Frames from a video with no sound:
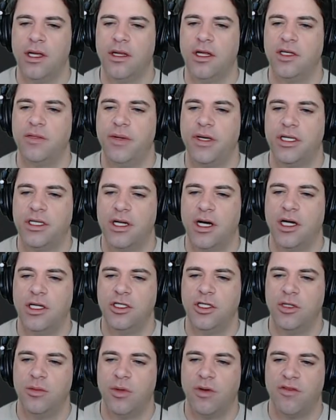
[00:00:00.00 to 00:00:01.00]
This makes it
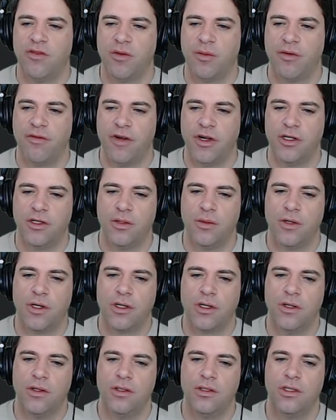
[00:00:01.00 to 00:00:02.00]
unsuitable for professional
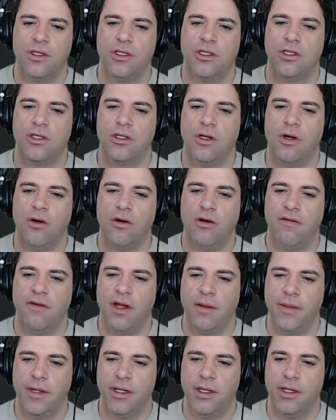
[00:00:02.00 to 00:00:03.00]
workloads. Slow
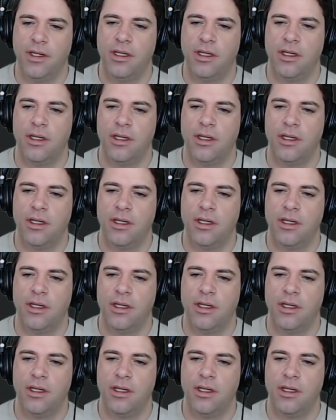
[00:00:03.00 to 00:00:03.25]
development.